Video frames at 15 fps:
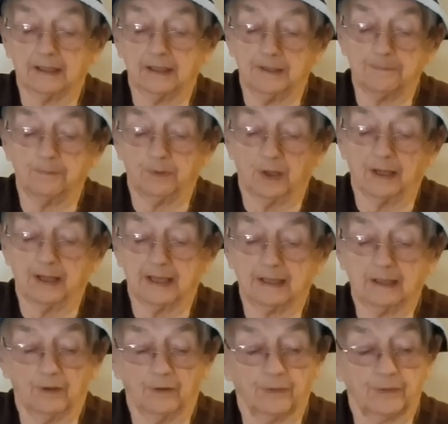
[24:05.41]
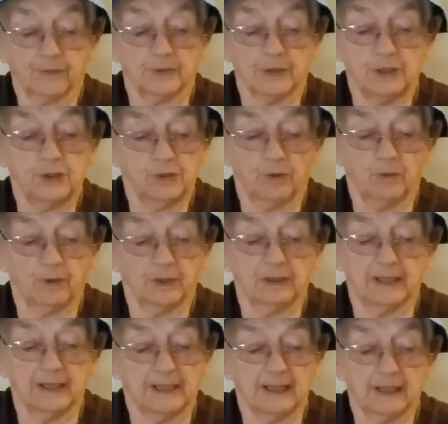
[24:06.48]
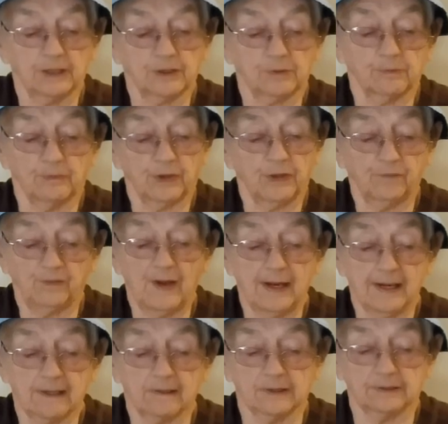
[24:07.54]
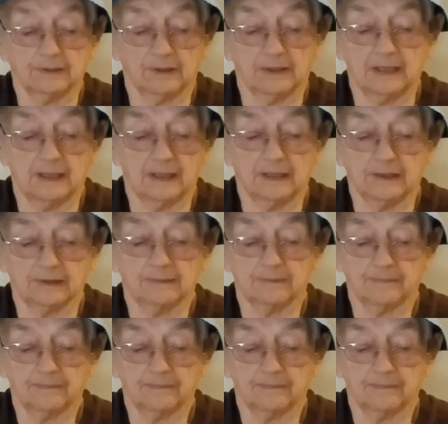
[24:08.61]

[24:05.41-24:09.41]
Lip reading: upright on 3 short legs with a fire underneath.